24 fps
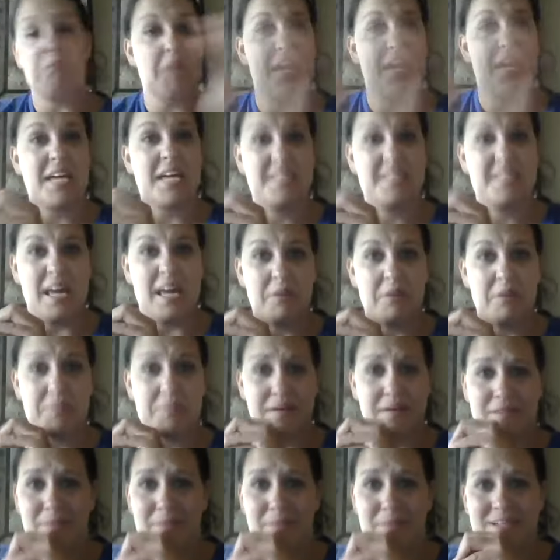guess that was
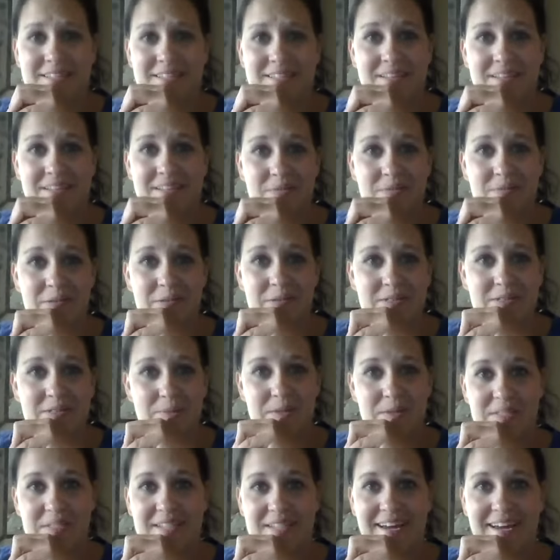probably the biggest thing for me was the
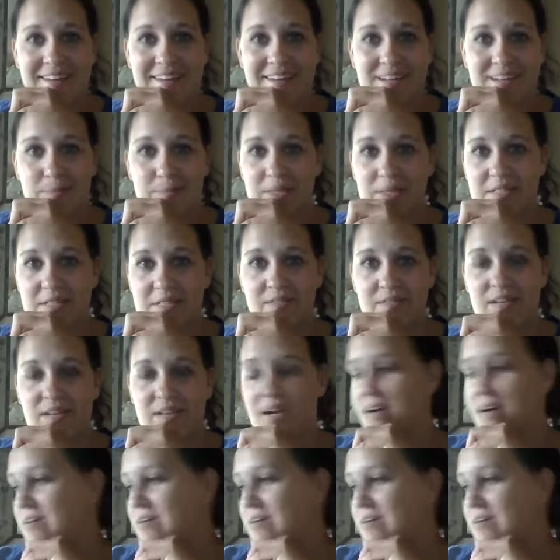personality piece of it all.